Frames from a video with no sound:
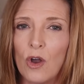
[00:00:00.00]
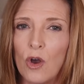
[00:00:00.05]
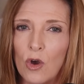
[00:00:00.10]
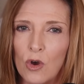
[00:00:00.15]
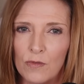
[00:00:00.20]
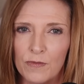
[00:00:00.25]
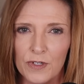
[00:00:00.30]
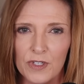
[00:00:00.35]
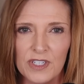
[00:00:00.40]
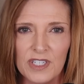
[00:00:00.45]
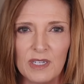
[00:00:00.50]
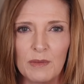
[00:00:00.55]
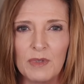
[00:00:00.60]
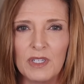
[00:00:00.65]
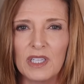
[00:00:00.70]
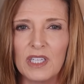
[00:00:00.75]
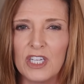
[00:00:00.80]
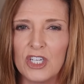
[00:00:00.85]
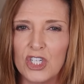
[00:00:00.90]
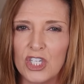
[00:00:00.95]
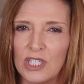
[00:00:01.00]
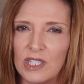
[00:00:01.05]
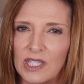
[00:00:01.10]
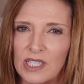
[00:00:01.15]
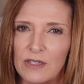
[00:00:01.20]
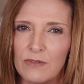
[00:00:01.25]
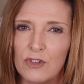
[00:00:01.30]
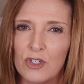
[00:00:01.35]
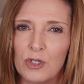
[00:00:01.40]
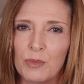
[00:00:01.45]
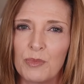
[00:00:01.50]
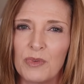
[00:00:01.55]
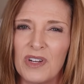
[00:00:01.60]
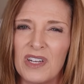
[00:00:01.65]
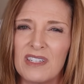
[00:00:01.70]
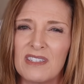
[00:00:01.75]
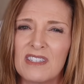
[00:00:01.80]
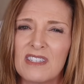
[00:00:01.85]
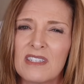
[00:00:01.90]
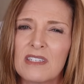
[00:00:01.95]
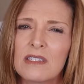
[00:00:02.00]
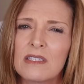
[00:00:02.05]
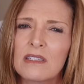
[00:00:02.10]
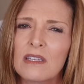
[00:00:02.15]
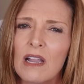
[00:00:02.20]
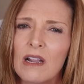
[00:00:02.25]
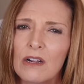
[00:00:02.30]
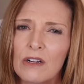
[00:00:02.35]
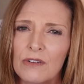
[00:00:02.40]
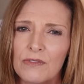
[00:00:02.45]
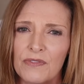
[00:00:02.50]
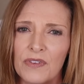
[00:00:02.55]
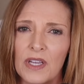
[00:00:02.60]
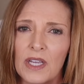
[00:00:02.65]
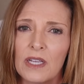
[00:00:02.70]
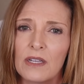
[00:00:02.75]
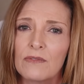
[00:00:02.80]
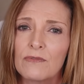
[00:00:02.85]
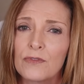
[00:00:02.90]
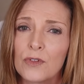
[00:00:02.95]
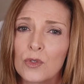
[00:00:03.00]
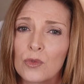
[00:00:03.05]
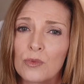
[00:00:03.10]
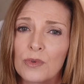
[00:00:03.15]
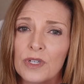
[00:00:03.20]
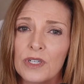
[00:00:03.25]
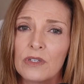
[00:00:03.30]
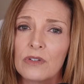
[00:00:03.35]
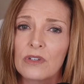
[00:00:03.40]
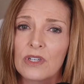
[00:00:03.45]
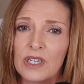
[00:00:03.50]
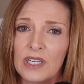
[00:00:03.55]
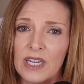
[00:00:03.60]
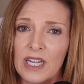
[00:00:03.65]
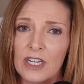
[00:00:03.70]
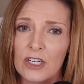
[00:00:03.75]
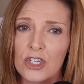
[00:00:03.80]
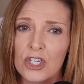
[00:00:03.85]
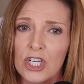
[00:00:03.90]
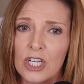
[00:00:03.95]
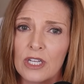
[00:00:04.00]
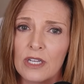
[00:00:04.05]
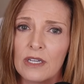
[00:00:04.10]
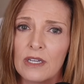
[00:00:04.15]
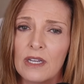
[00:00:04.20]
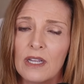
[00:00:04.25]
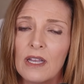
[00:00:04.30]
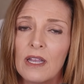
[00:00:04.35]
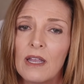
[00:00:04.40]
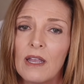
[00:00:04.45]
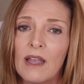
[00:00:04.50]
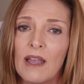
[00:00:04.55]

overstimulation leaves your brain starving for real connection.